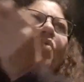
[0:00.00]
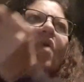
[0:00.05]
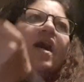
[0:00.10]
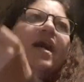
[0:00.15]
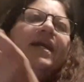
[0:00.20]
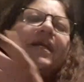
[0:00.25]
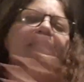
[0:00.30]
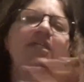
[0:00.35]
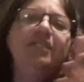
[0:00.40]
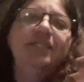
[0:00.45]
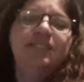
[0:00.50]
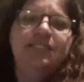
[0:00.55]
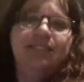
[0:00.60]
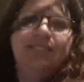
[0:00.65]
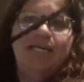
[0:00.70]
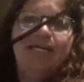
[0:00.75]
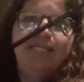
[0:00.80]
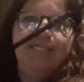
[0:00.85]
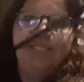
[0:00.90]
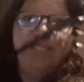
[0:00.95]
way you
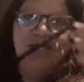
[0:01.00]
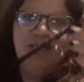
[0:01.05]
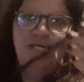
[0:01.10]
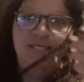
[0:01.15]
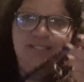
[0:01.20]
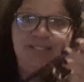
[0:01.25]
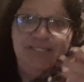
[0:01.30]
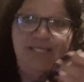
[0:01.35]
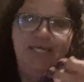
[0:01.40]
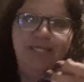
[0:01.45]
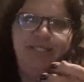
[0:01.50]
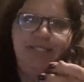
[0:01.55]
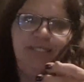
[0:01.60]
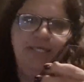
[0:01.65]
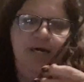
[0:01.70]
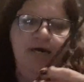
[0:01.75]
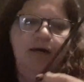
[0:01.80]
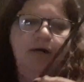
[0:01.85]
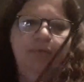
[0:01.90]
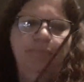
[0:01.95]
set it
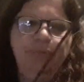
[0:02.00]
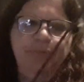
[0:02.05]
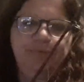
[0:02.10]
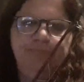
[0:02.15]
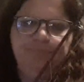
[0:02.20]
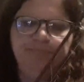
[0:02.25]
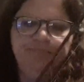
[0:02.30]
up,